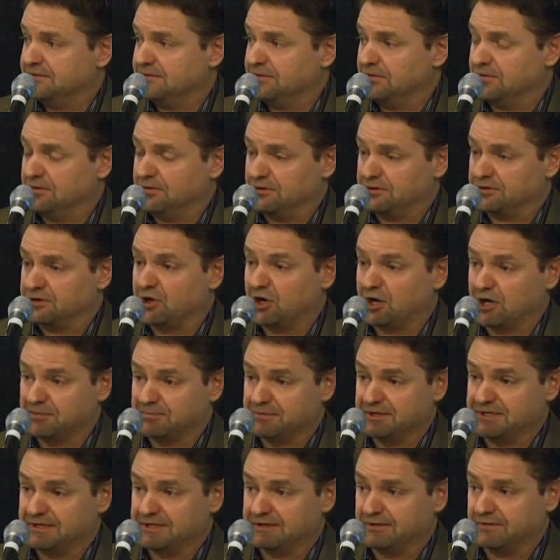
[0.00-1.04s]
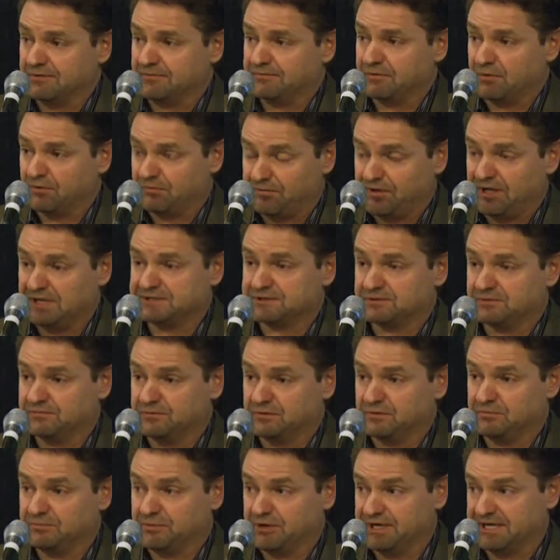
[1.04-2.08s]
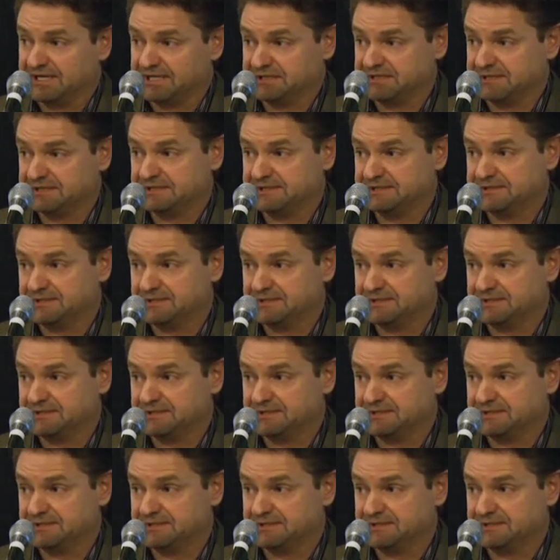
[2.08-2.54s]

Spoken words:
or carbon or fossil fuel production.